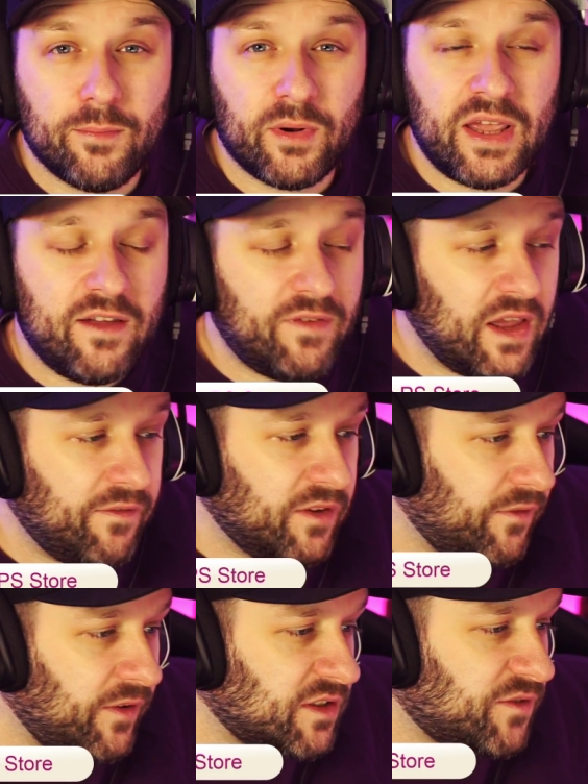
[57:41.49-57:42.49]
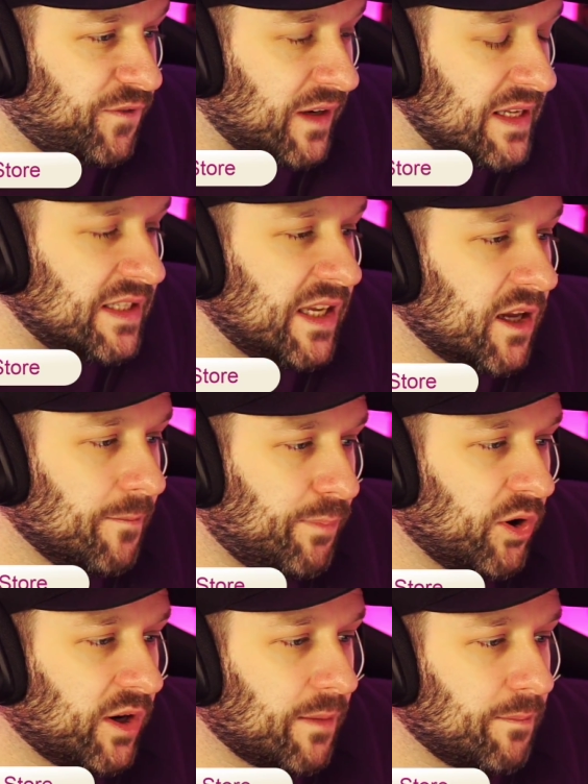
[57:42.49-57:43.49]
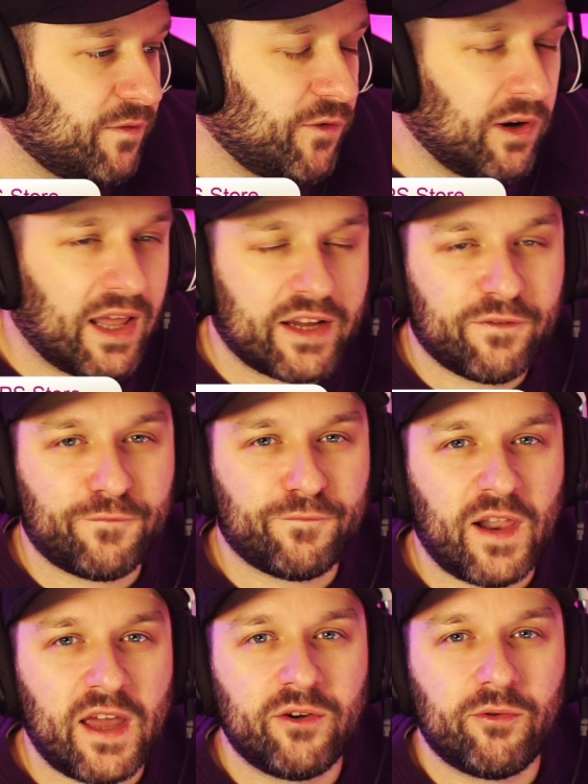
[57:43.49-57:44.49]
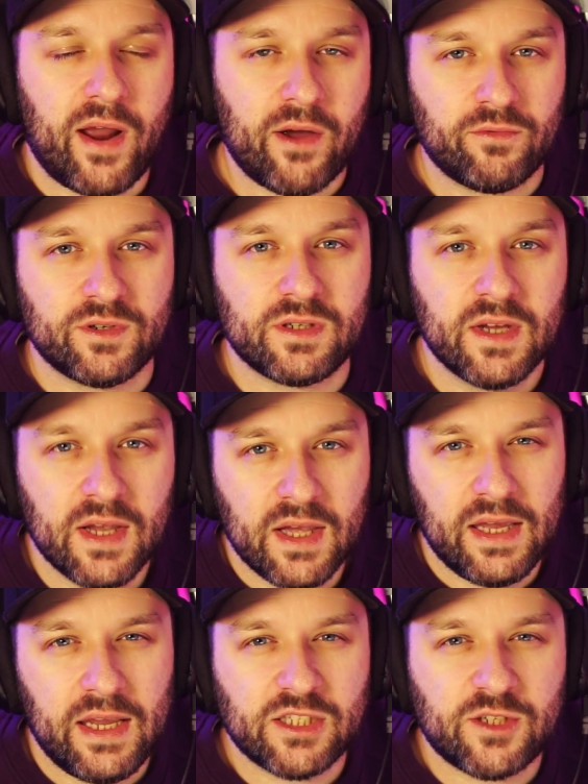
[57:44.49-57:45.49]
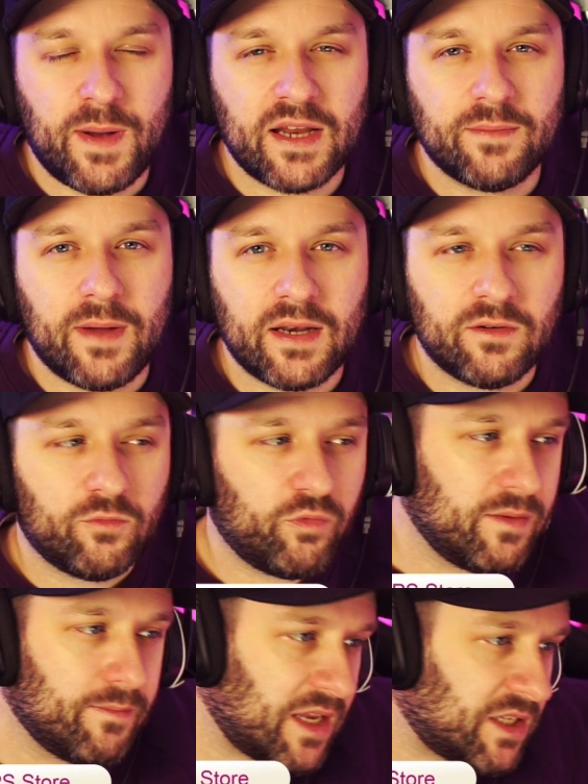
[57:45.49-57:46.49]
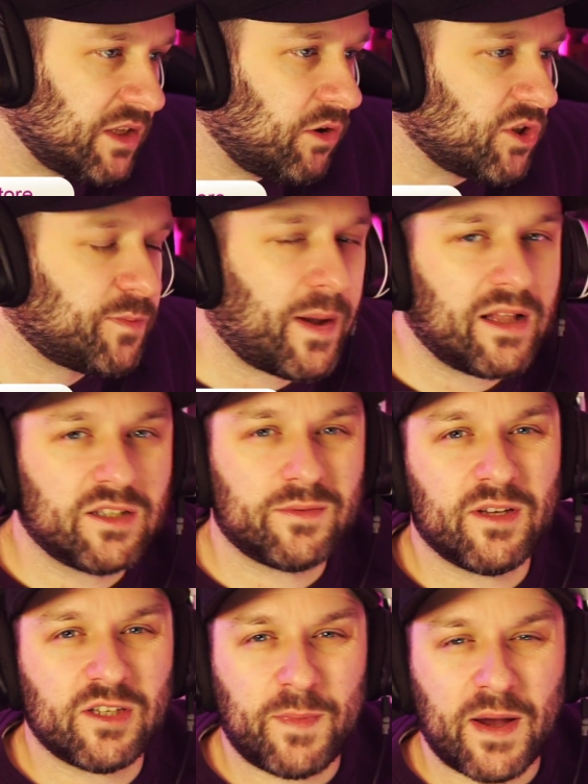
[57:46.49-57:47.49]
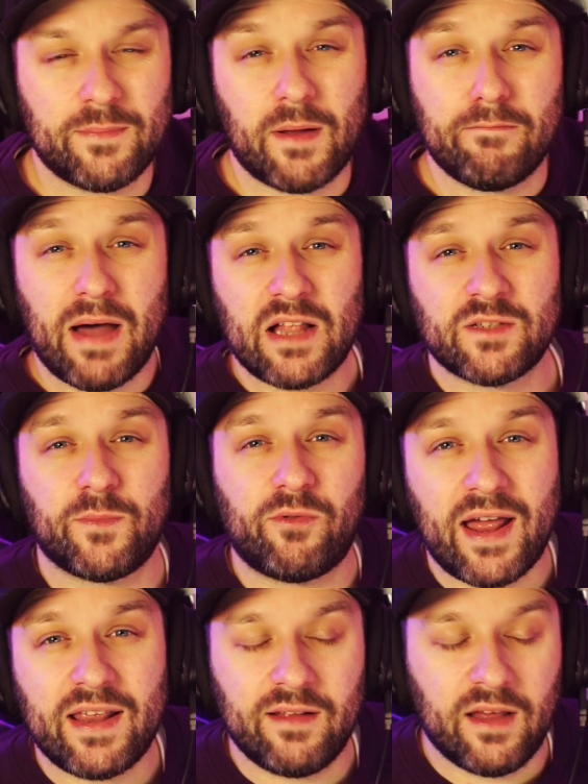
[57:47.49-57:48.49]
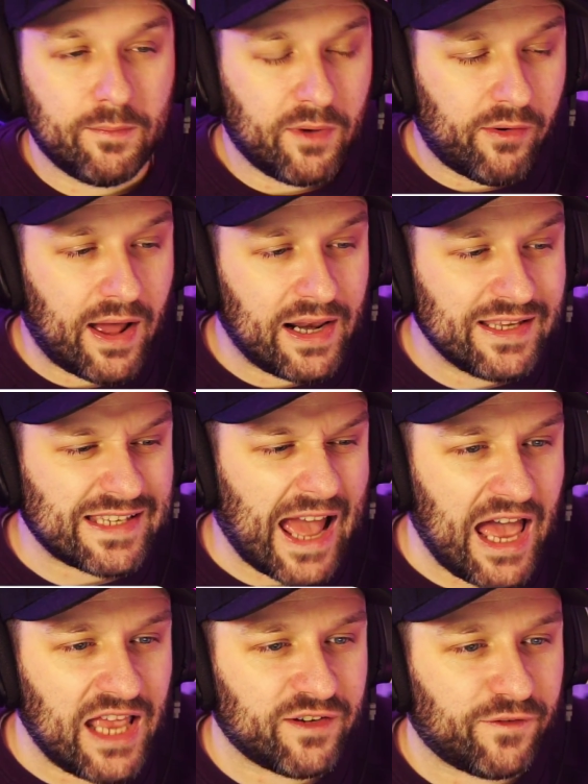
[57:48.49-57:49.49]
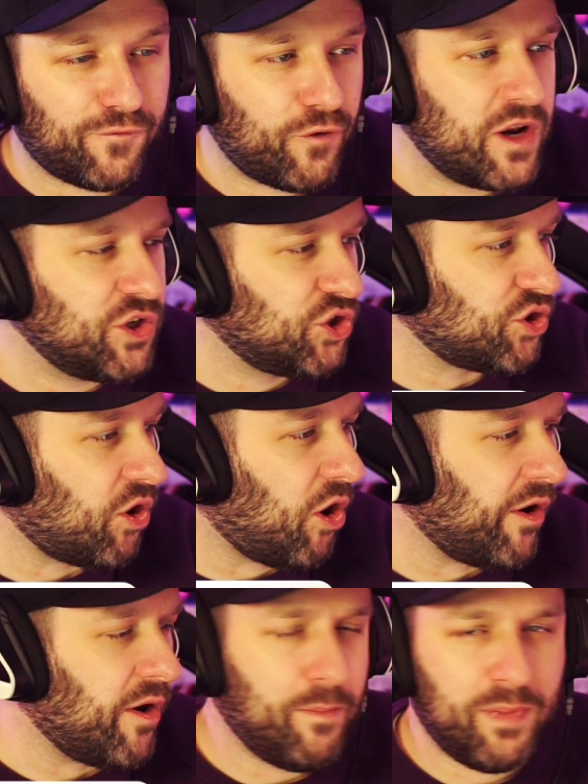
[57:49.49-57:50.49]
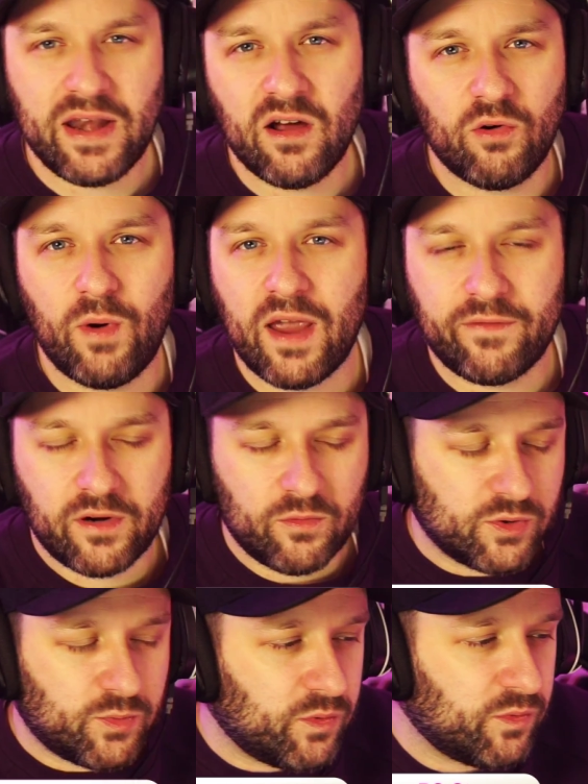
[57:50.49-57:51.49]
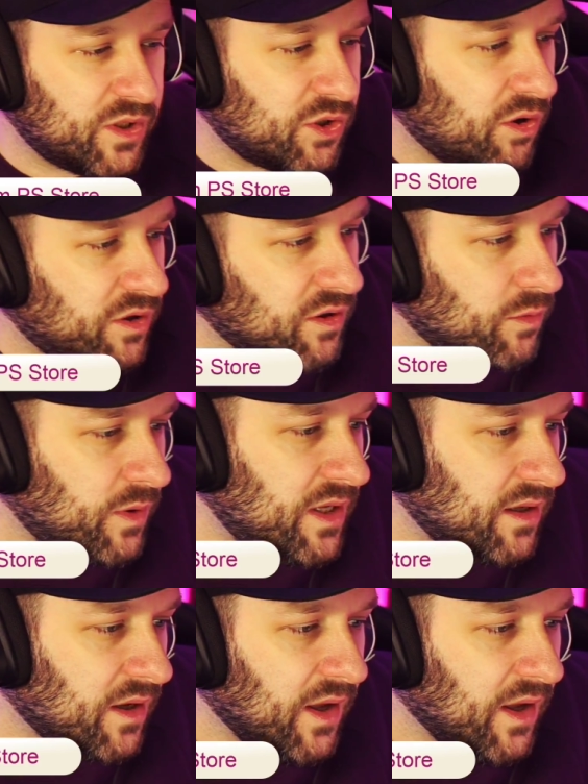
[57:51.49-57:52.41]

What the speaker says: But if it's fleeting, a bug can be fun. Like flying around in Spider-Man Remastered or Spider-Man Miles Morales as a fridge or a bin or whatever it was we saw the other week.